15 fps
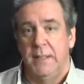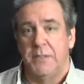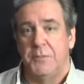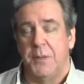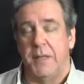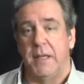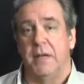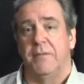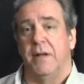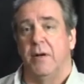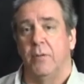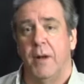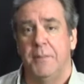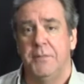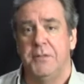Speaking of
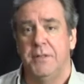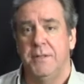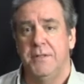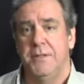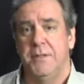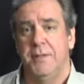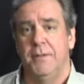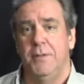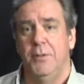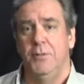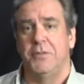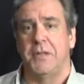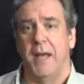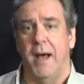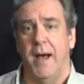interruptions,
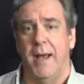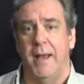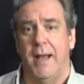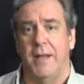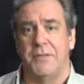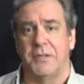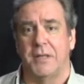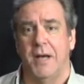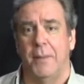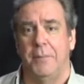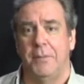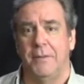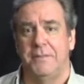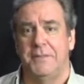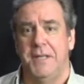NewzGuy has a
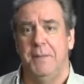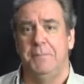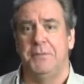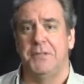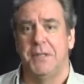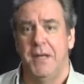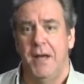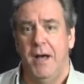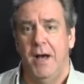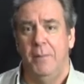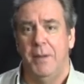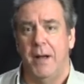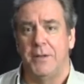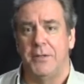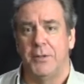couple of tips
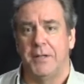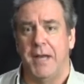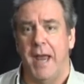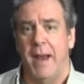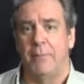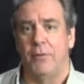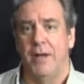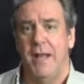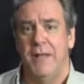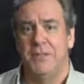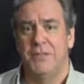about your camera and